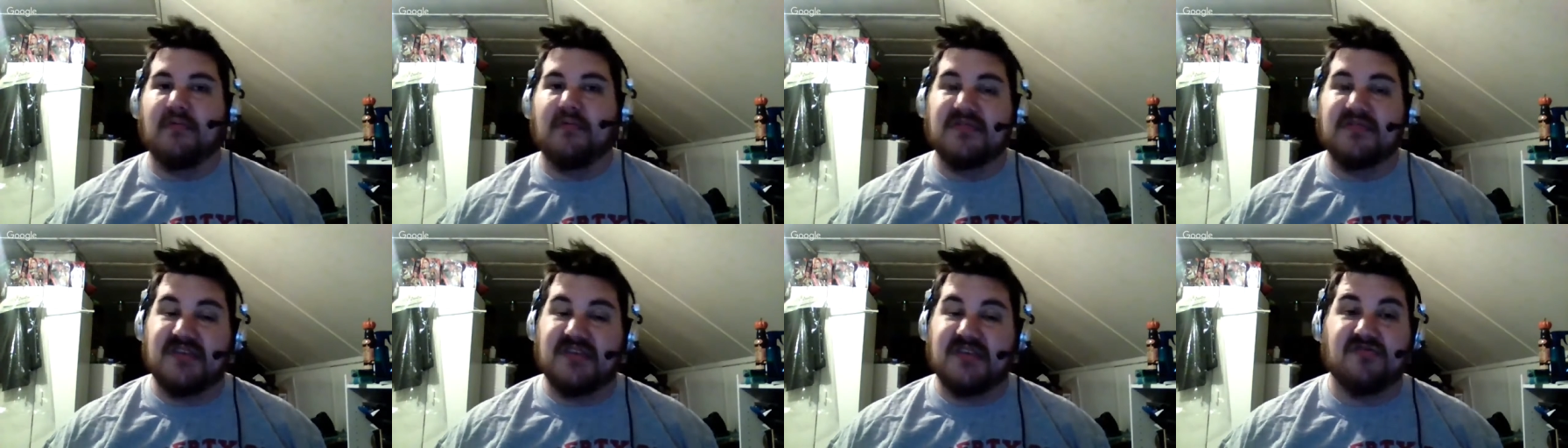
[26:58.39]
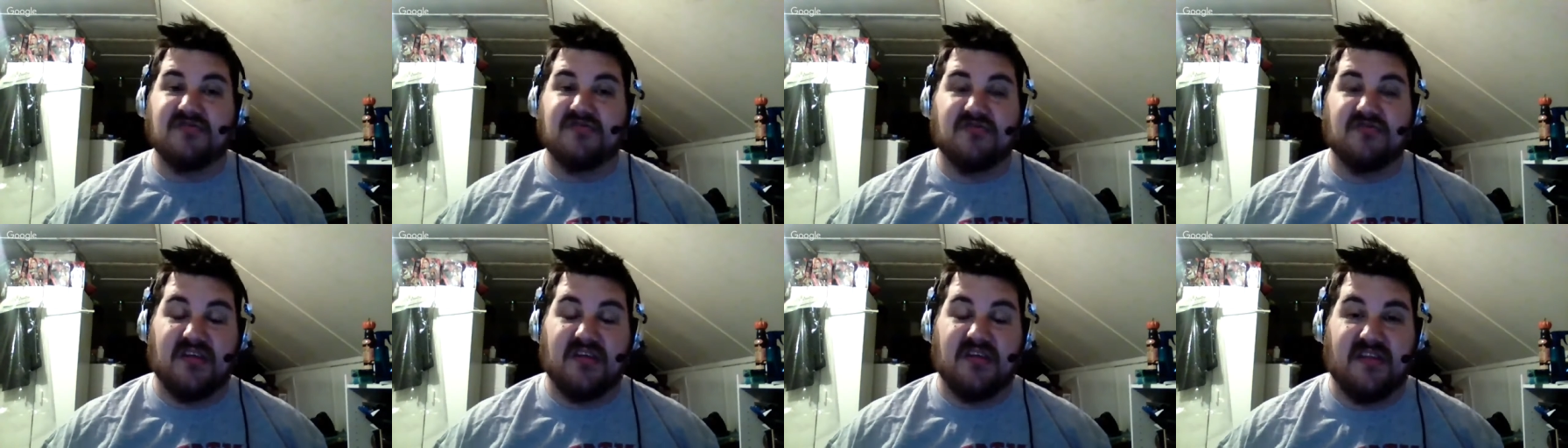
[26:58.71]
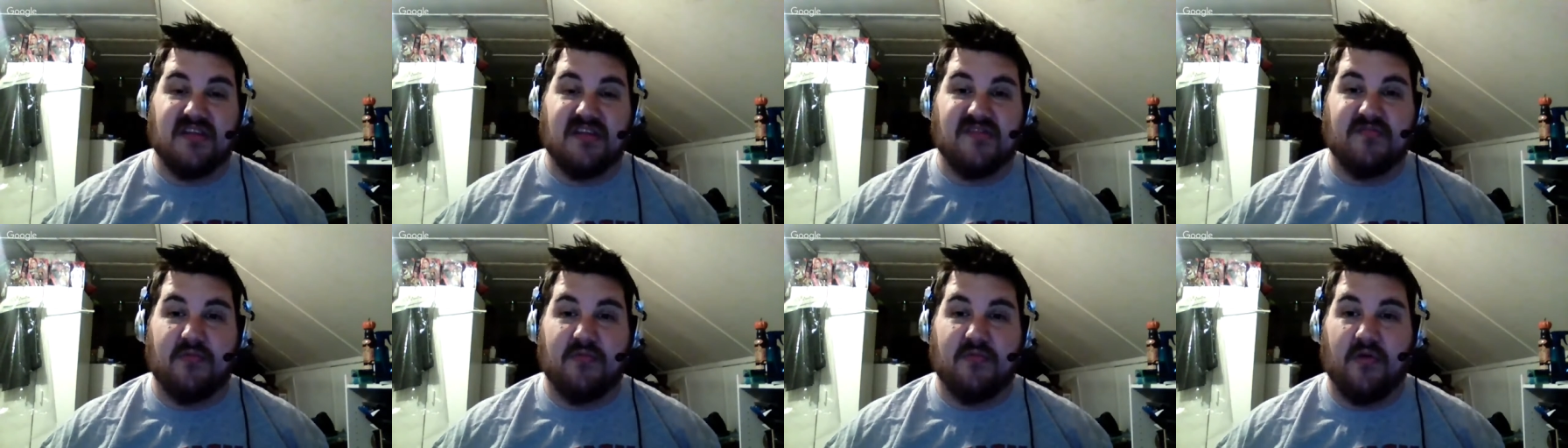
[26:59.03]
was injured at
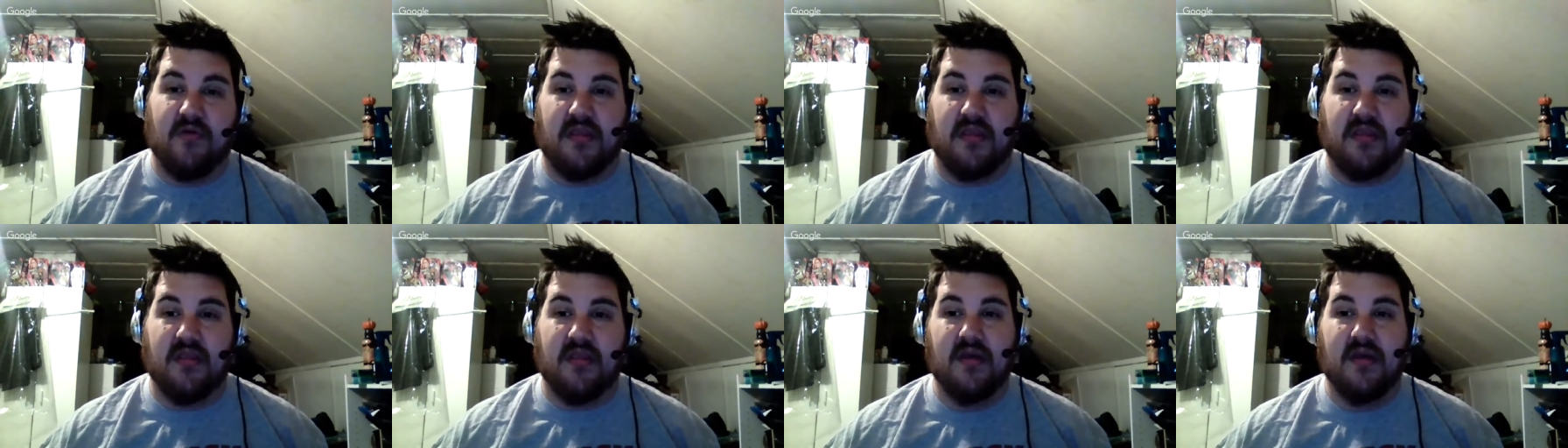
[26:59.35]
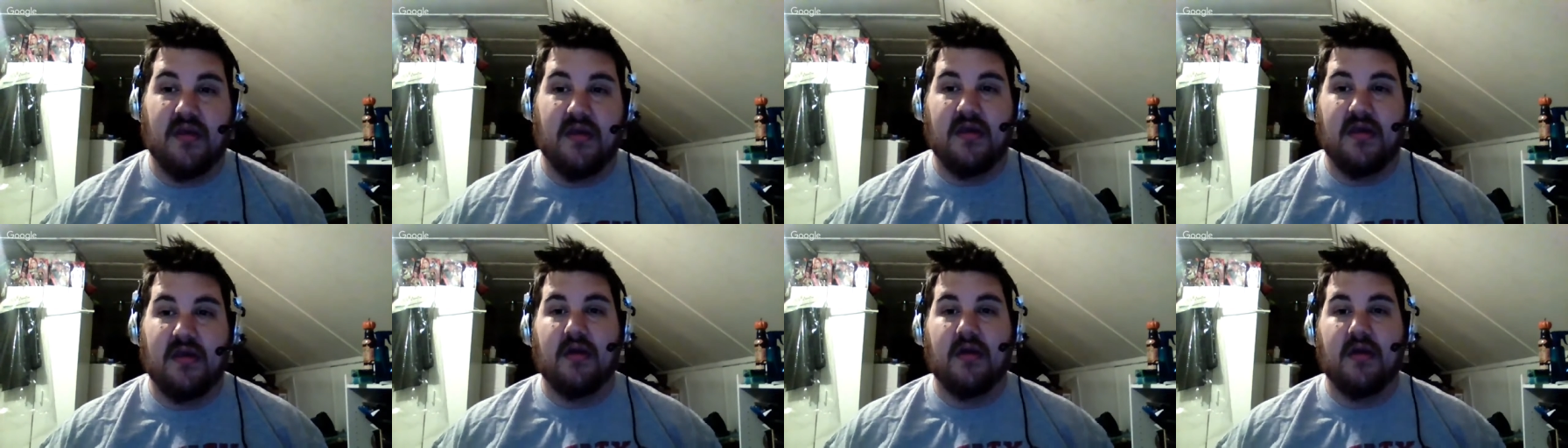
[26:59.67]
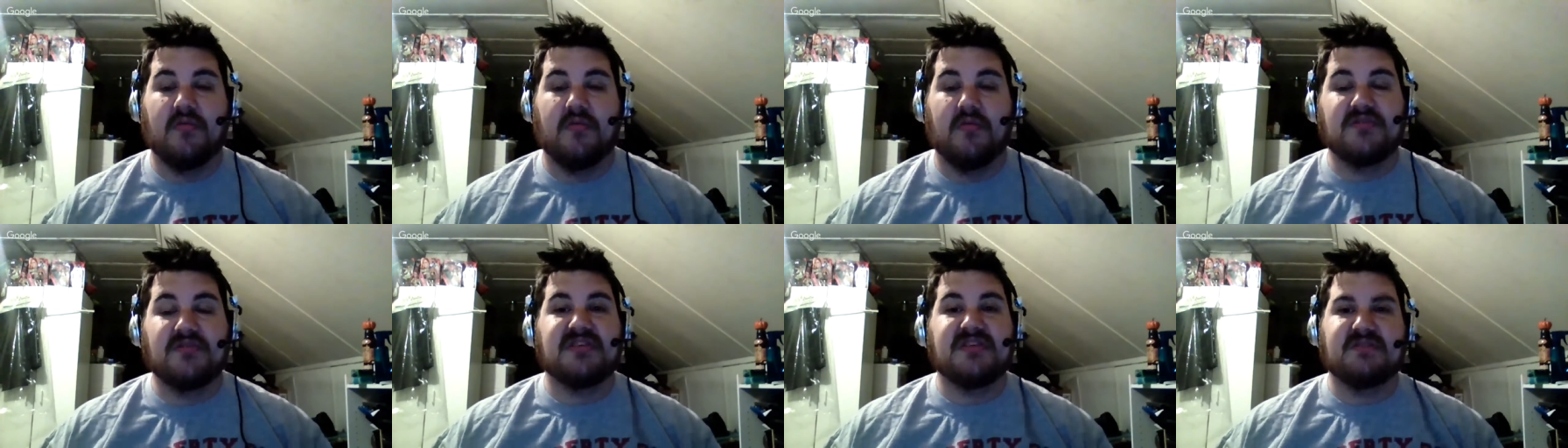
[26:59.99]
this point,
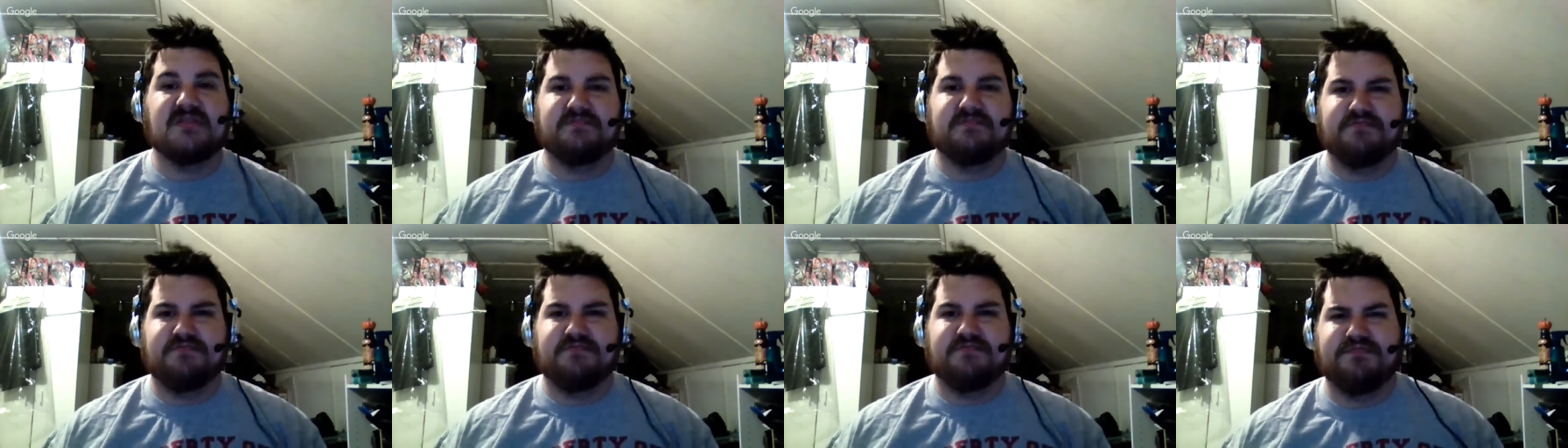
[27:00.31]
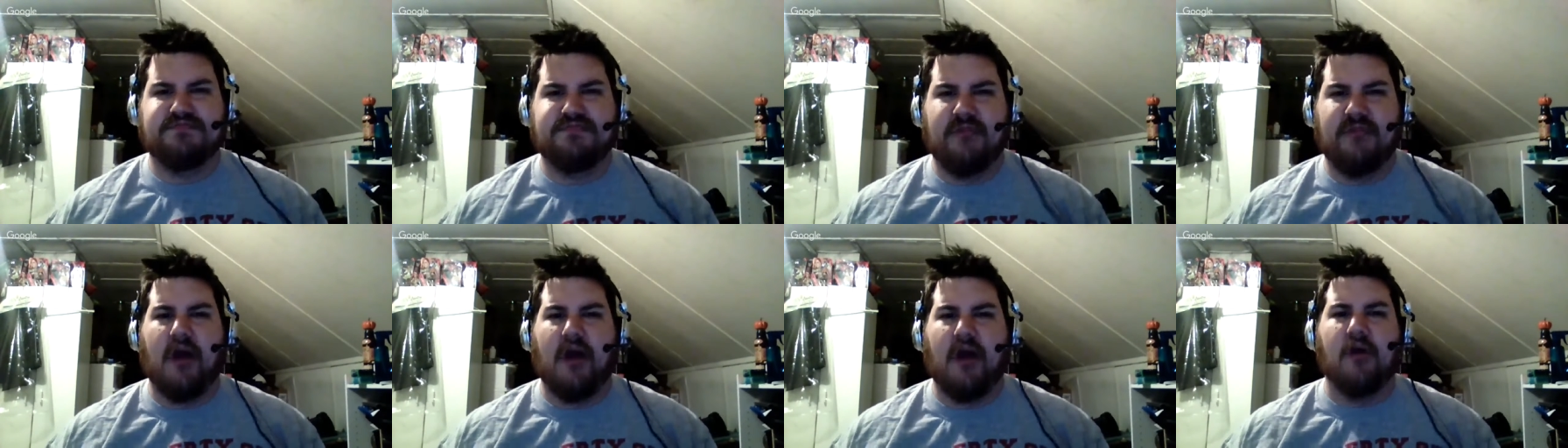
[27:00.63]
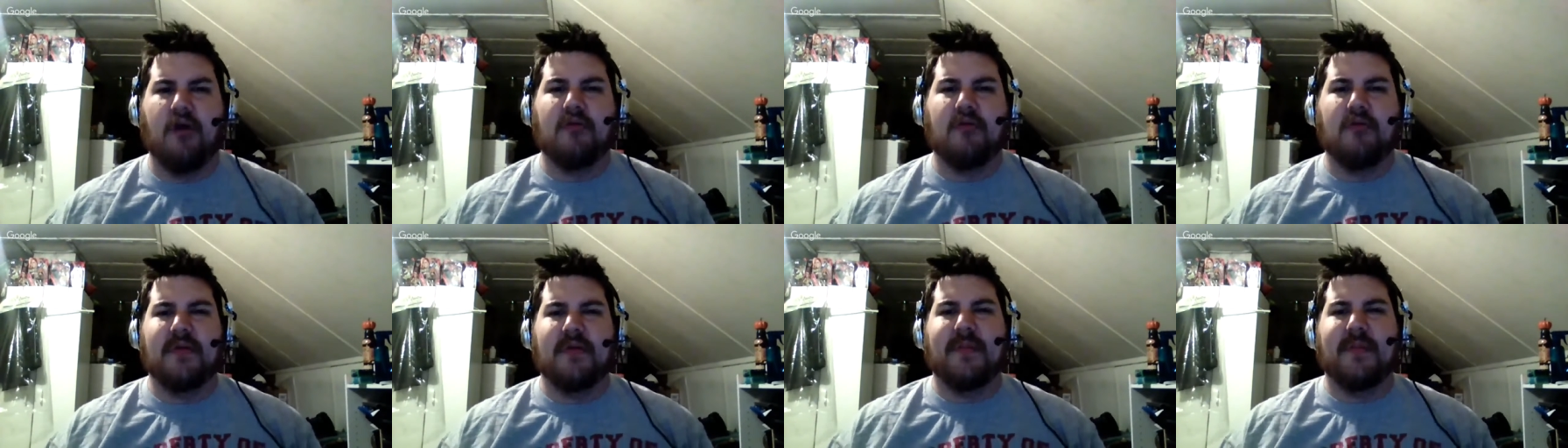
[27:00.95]
which is probably